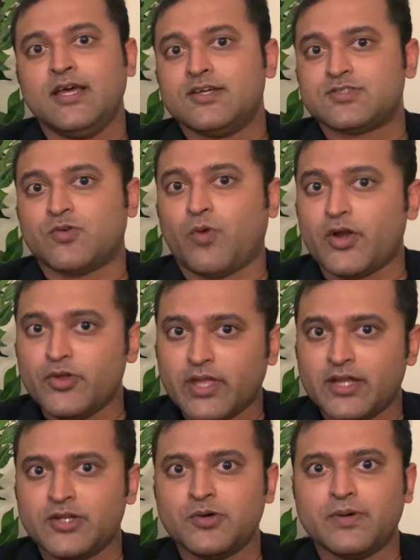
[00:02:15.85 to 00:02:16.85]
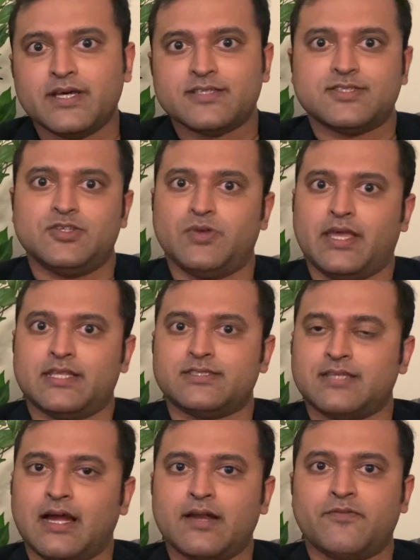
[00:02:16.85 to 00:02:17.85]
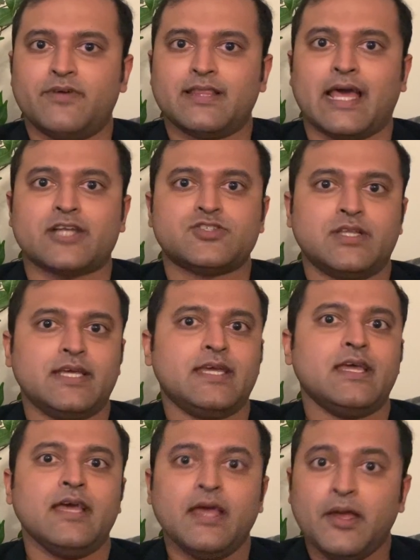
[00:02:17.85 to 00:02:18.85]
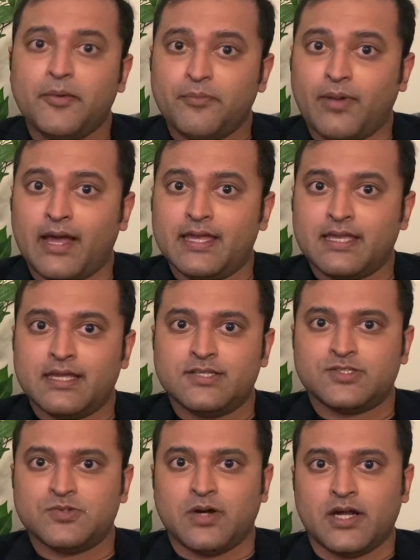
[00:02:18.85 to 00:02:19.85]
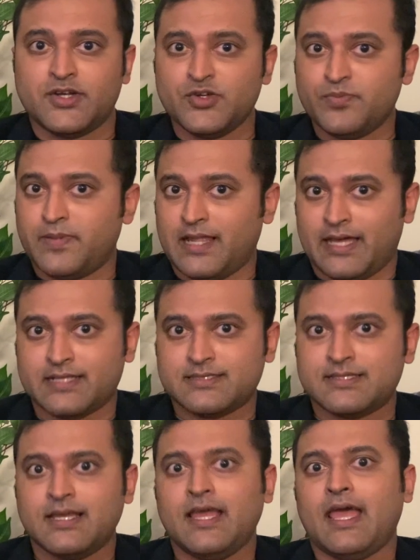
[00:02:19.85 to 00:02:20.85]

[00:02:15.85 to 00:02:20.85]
So what you can do is you can start with actually buying into a duplex,